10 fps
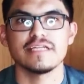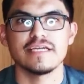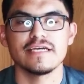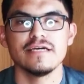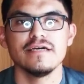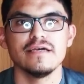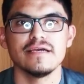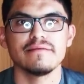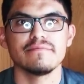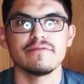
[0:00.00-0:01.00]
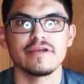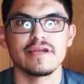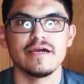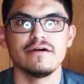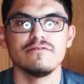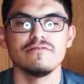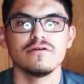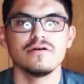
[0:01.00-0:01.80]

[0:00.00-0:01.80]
in it and bring out